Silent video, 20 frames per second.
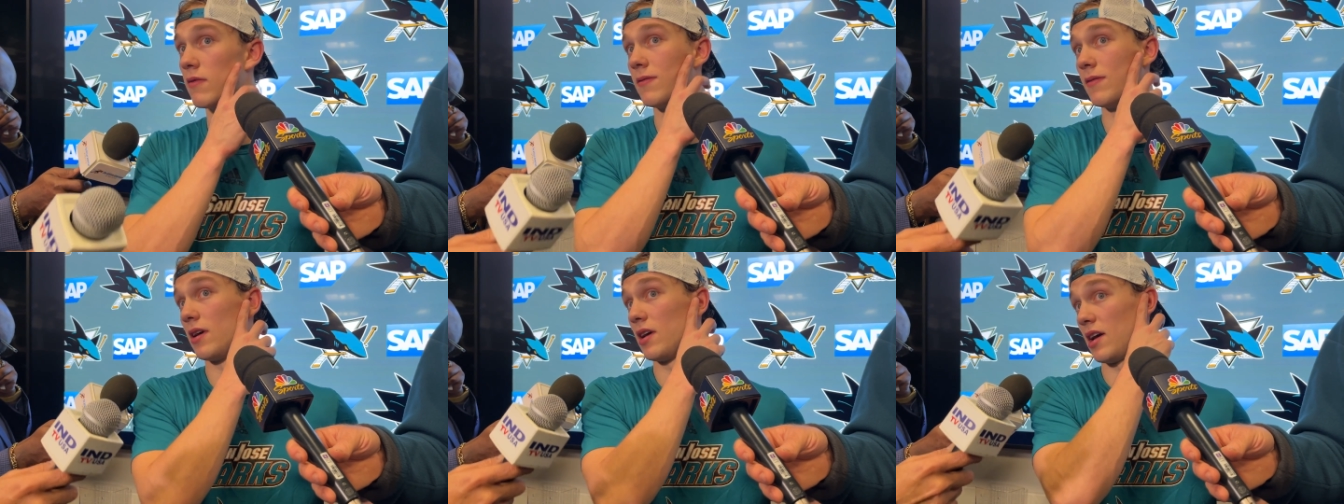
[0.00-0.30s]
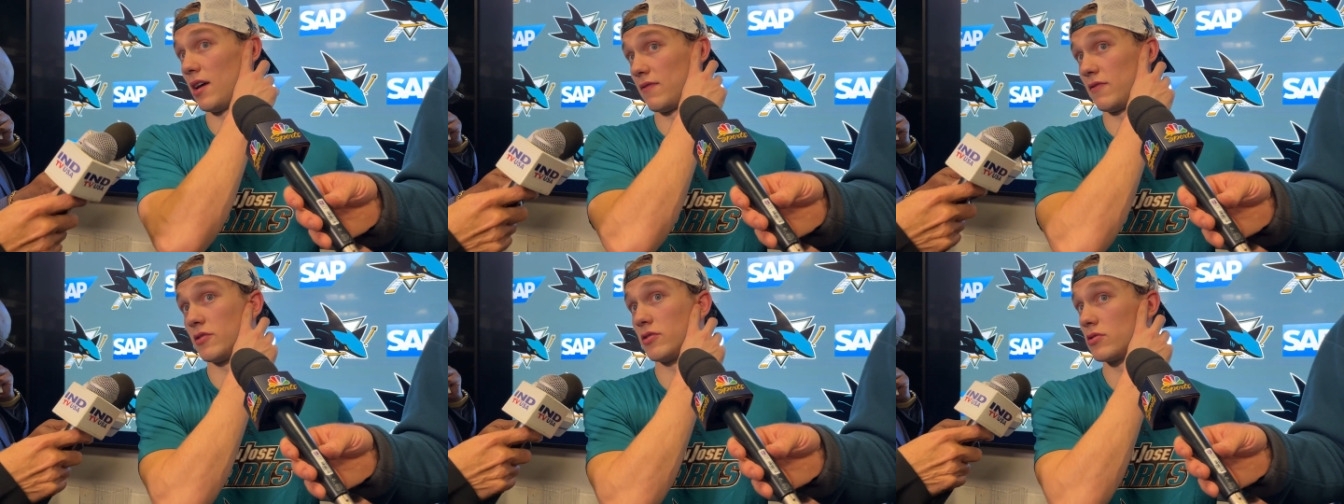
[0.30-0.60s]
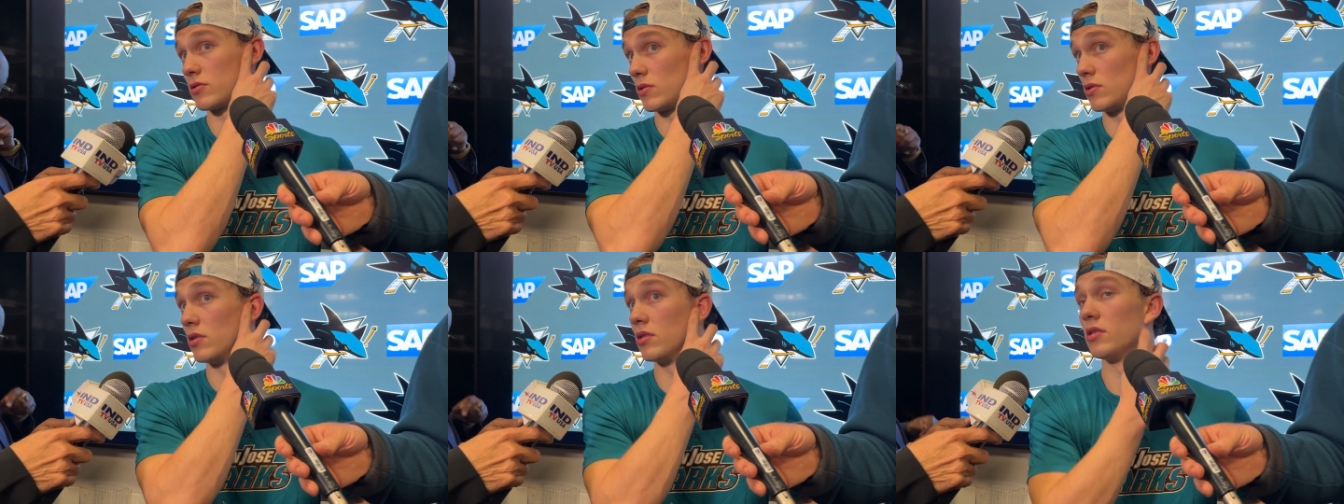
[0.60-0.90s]
Oh, yeah, for
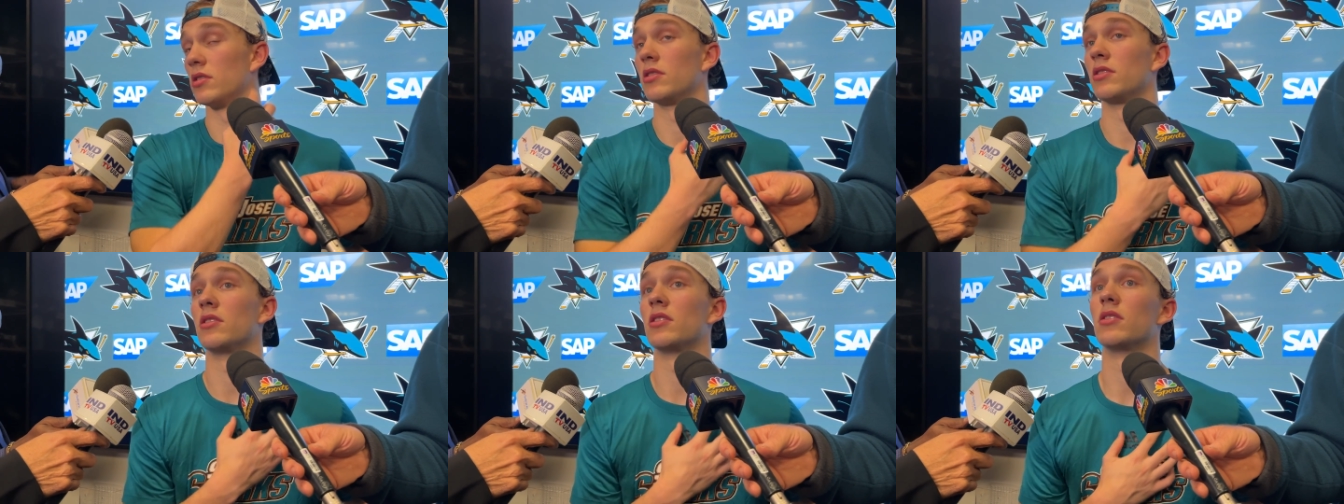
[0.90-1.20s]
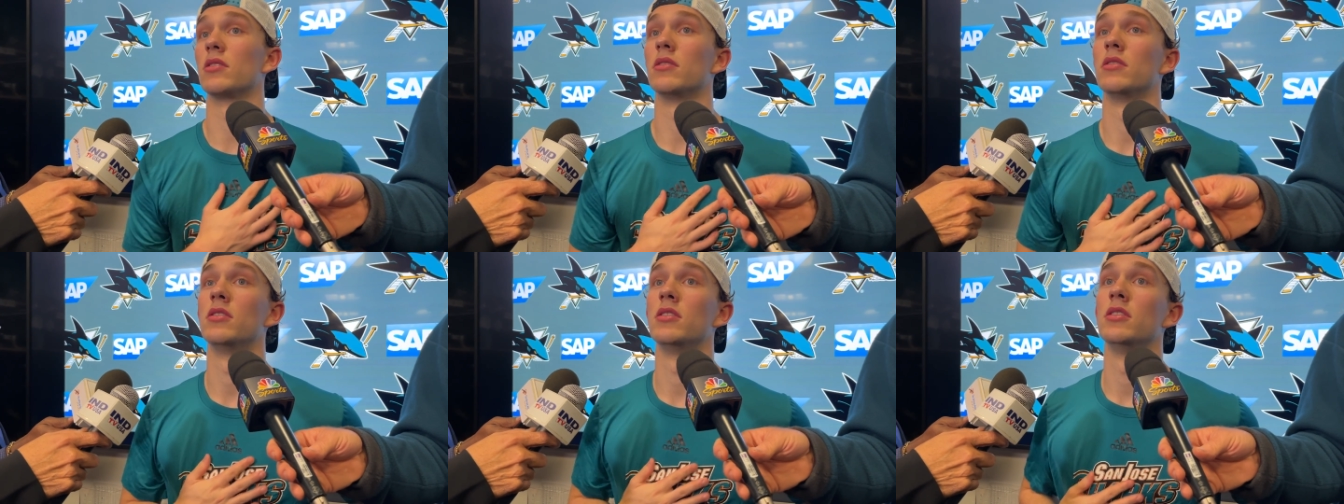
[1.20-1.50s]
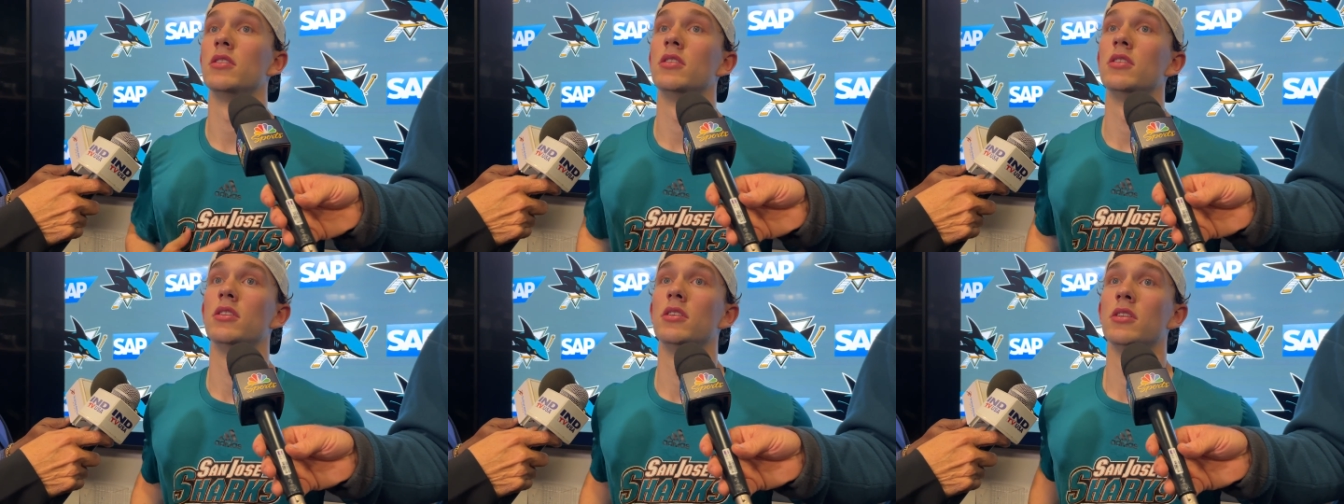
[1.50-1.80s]
sure. You know,
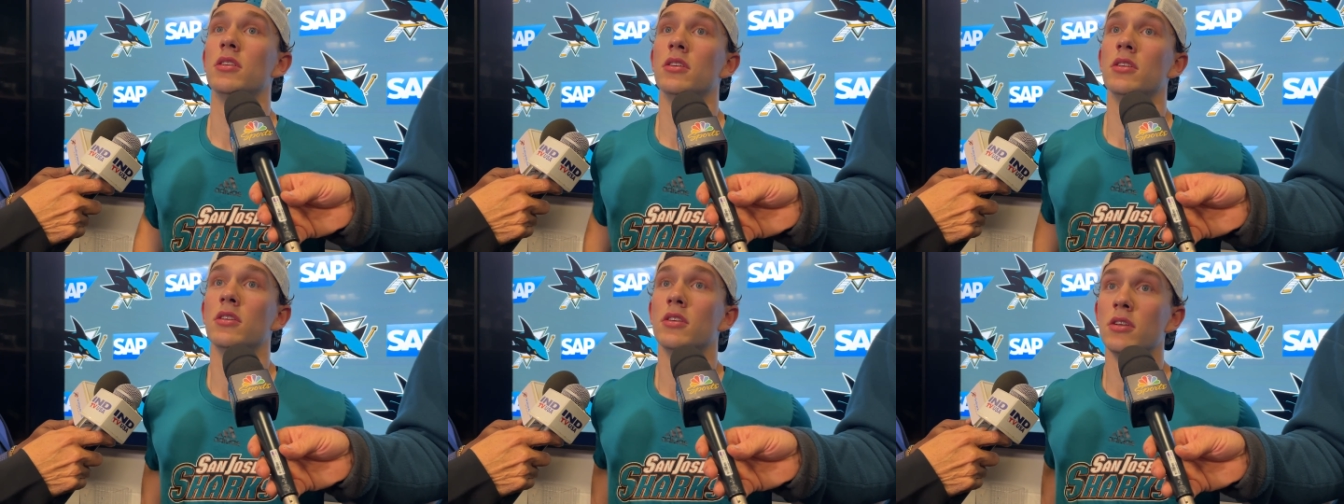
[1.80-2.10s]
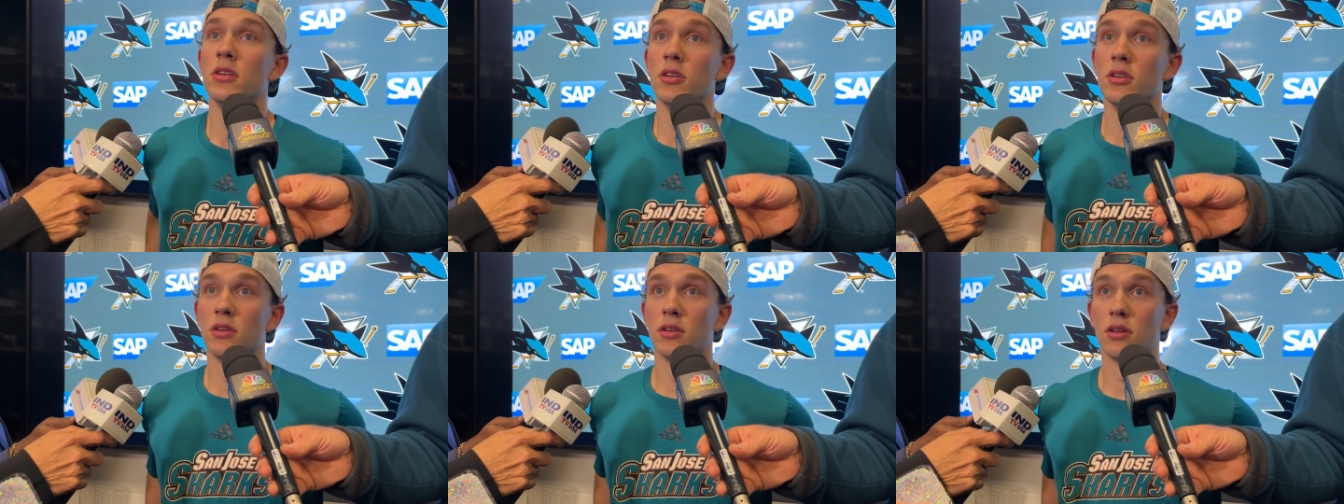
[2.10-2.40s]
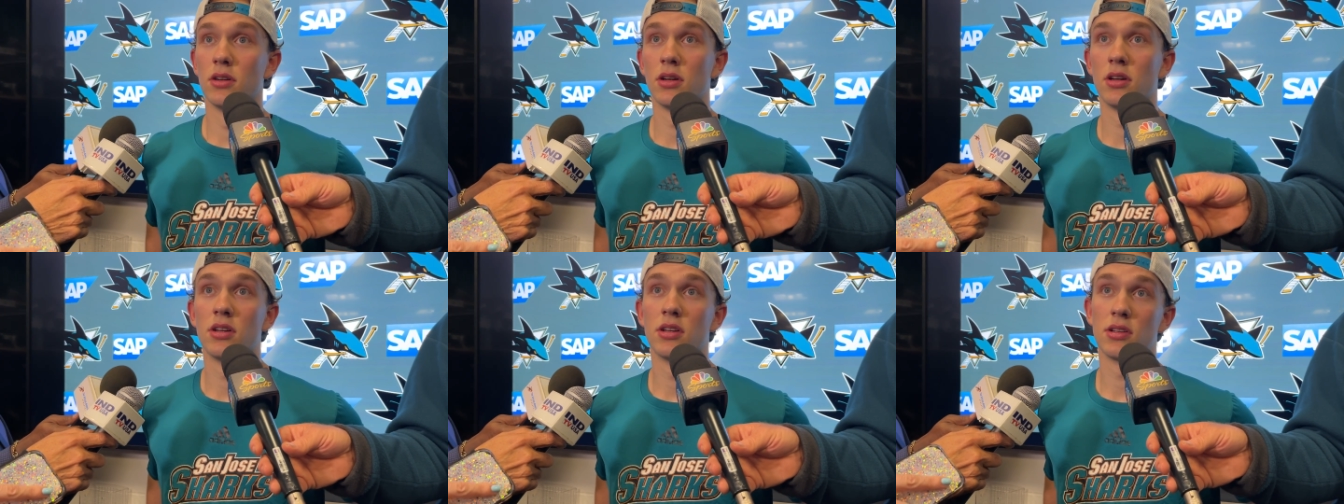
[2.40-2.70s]

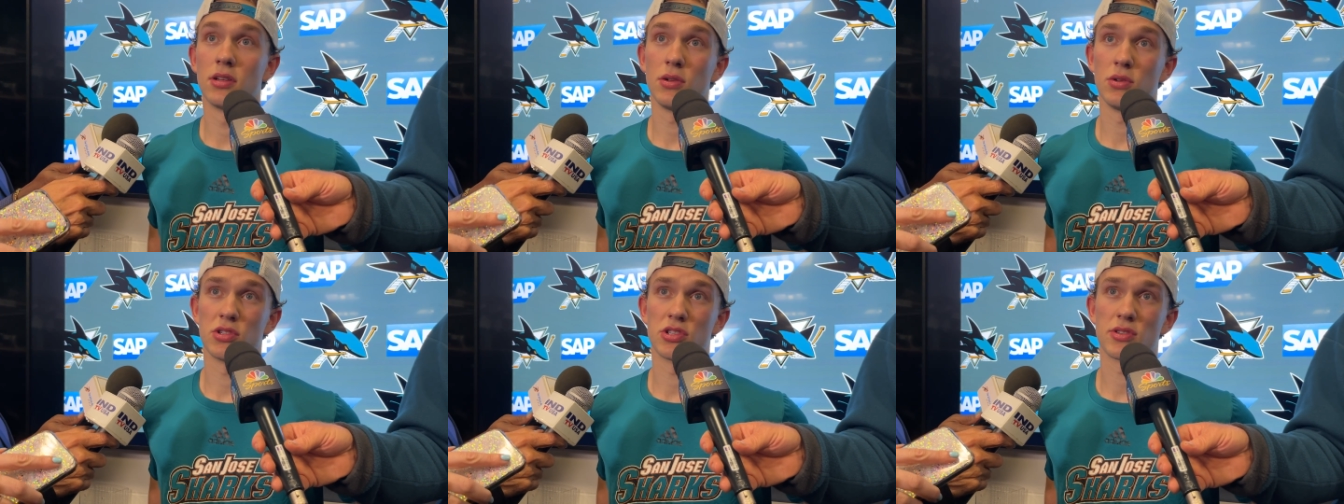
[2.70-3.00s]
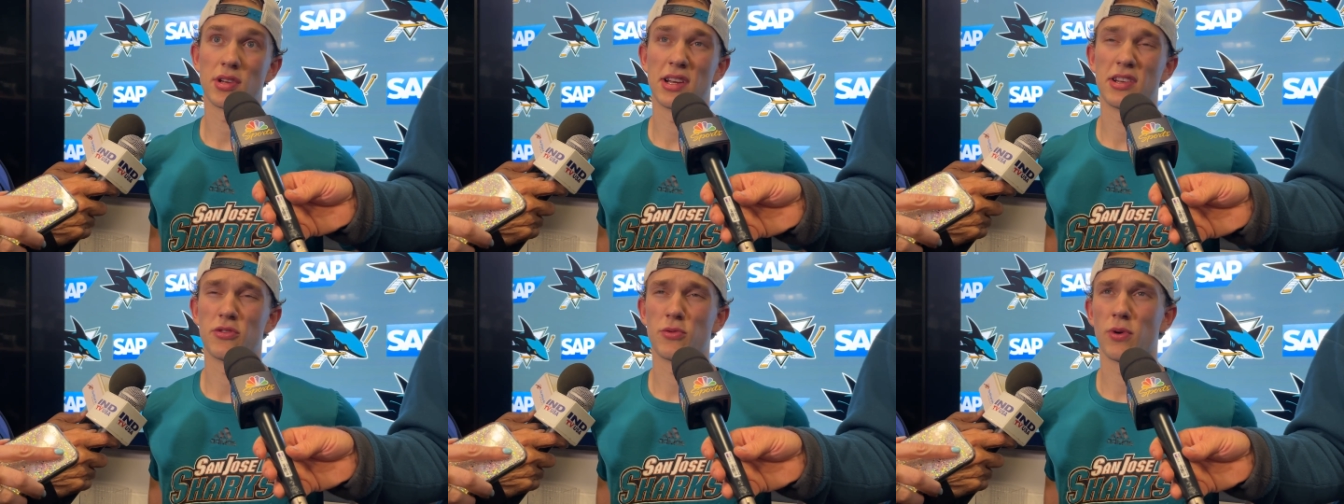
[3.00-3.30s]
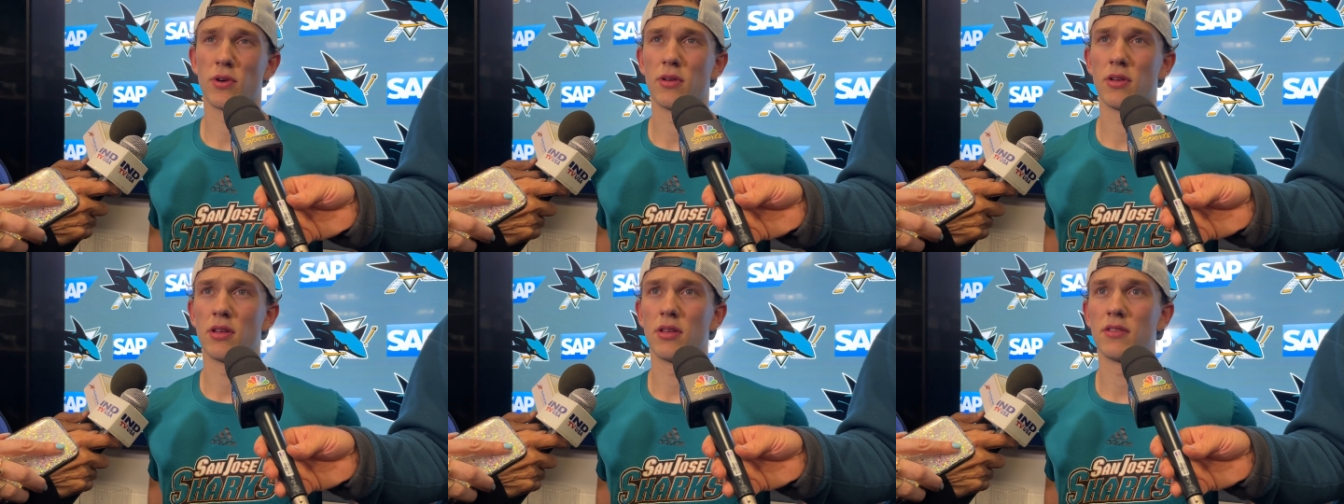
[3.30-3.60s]
a little strange
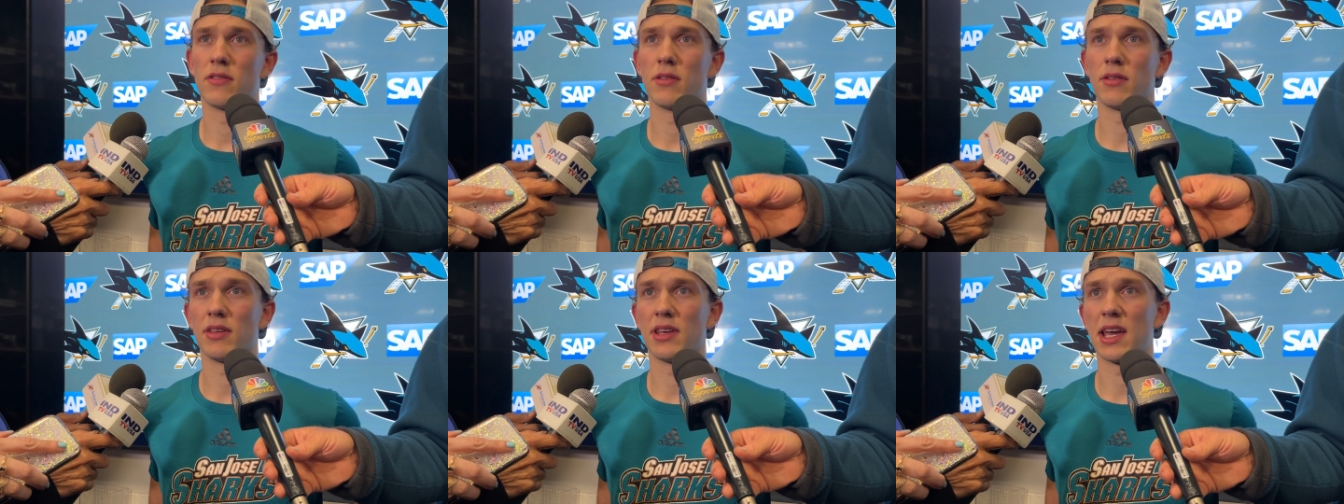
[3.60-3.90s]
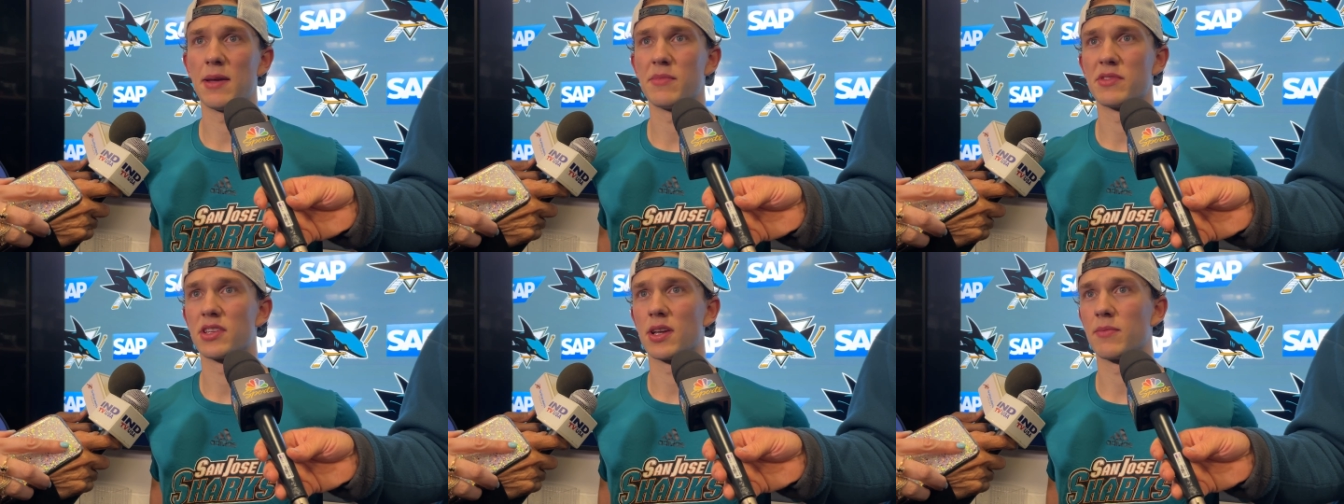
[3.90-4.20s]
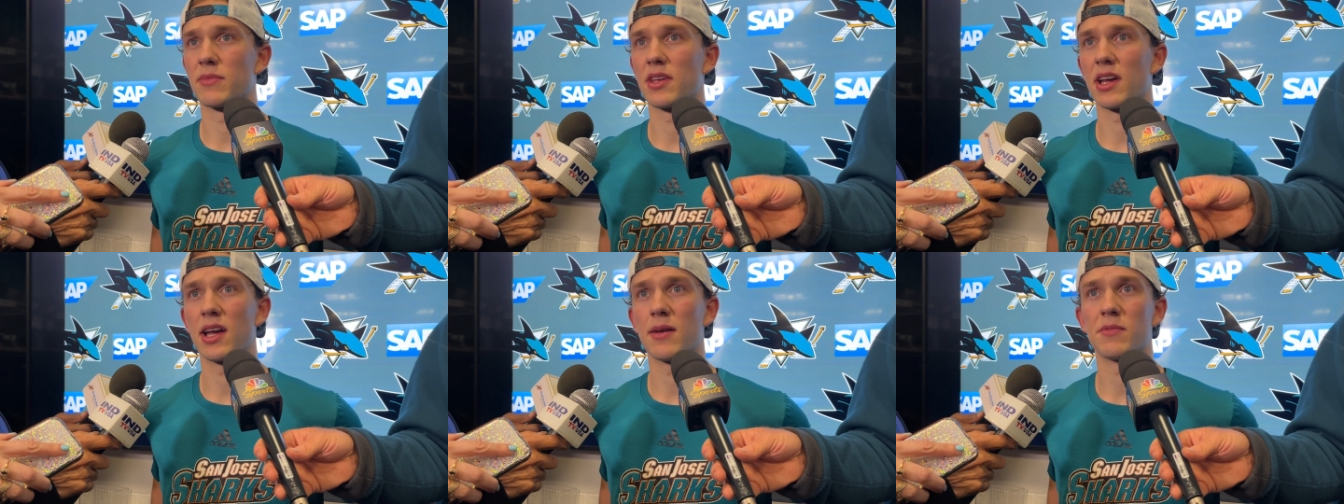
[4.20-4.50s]
game
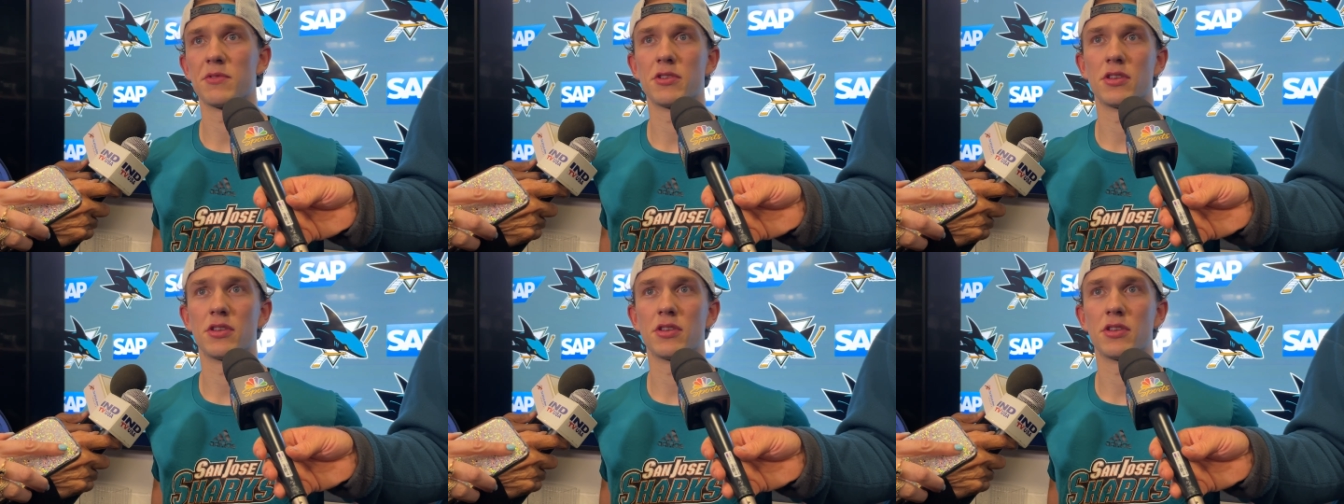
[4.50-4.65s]
sometimes.